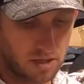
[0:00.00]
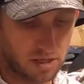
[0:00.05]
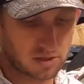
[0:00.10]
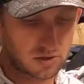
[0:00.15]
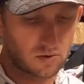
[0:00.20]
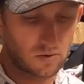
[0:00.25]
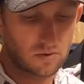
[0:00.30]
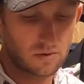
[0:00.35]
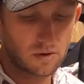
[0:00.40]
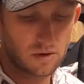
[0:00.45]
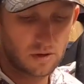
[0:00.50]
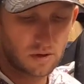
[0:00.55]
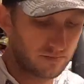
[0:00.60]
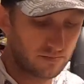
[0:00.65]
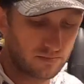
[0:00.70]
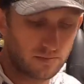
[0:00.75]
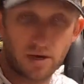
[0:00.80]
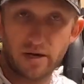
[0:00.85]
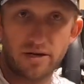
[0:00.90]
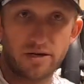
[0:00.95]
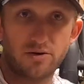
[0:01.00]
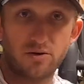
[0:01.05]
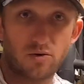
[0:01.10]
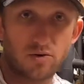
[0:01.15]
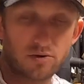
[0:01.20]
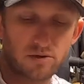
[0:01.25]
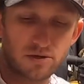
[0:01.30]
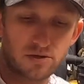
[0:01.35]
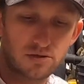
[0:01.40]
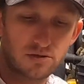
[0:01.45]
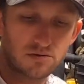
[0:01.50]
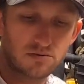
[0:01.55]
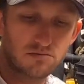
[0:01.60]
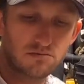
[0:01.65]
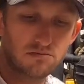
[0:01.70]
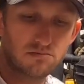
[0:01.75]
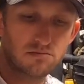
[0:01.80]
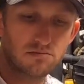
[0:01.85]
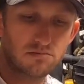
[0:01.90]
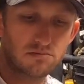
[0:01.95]
That's cool. I didn't order this.
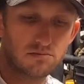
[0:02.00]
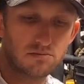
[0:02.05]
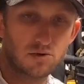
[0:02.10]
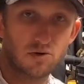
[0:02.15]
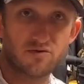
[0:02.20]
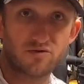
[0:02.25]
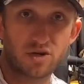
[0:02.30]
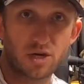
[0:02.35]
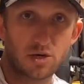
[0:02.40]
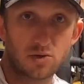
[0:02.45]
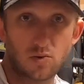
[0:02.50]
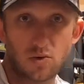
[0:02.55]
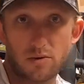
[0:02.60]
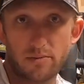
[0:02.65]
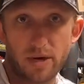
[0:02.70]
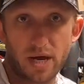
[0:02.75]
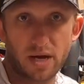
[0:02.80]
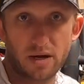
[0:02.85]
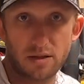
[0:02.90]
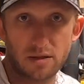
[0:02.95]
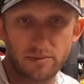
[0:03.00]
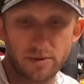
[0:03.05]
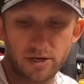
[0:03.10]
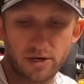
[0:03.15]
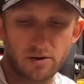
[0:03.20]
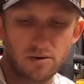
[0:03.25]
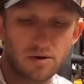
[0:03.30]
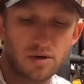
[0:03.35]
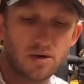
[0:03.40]
So if you guys want them back, let me know.